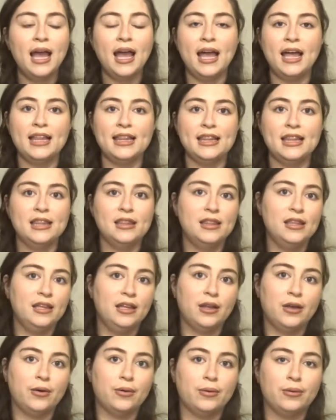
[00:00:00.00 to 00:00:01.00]
And,
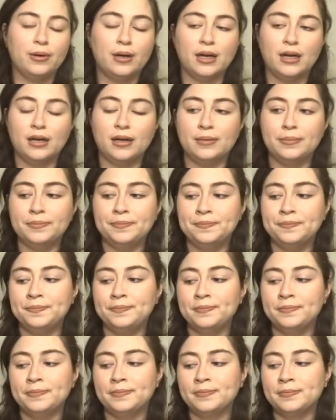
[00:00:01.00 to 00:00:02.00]
you know,
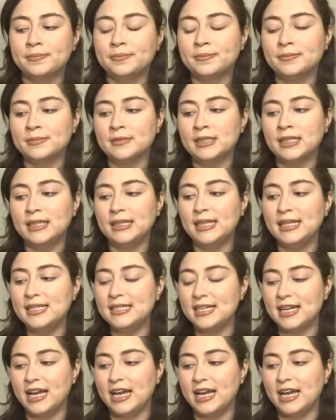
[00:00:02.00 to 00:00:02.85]
this